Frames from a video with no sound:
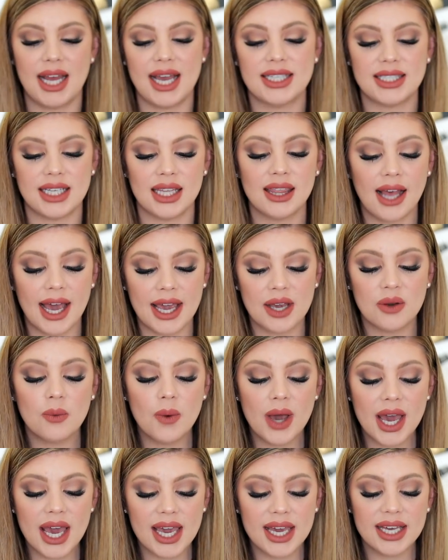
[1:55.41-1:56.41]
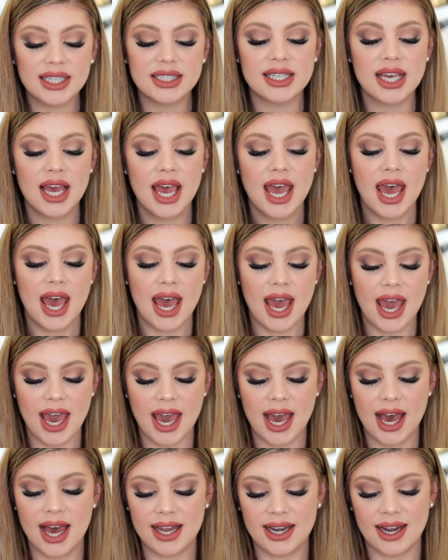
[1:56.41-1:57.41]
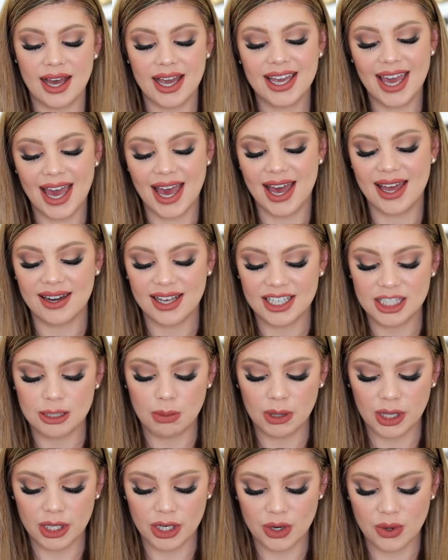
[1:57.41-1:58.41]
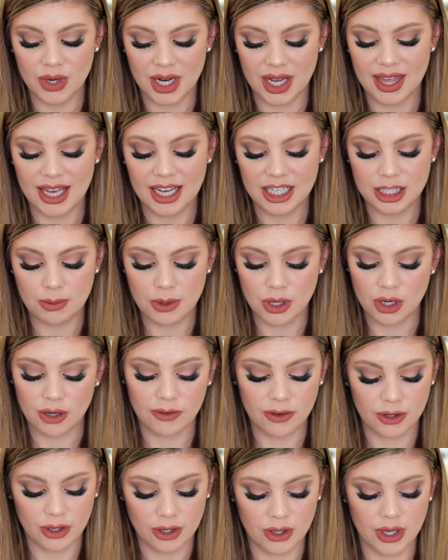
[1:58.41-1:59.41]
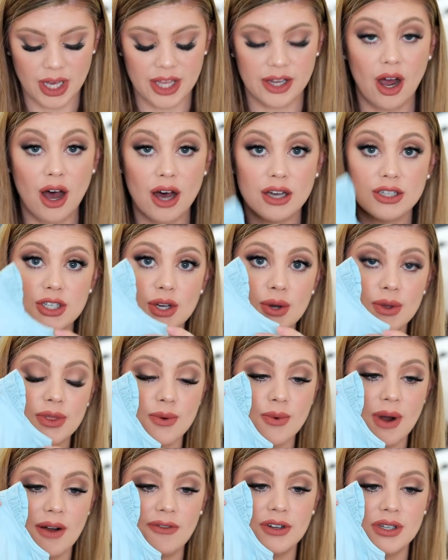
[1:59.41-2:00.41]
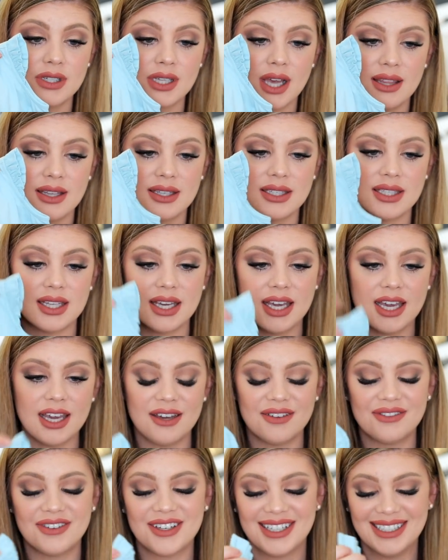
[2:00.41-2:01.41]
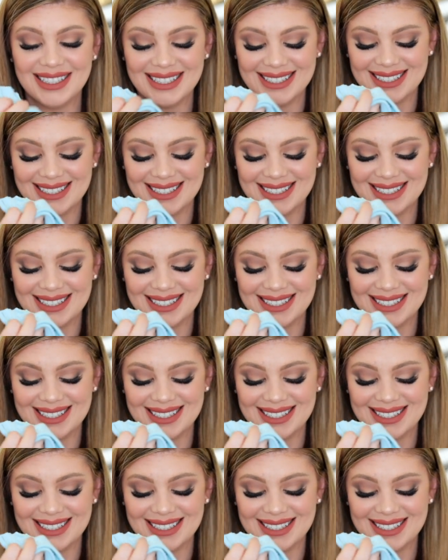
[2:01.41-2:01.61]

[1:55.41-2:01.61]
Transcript: nice and lightweight, and again, it's blue, and I think it's beautiful. And also the ruffles on the sleeve,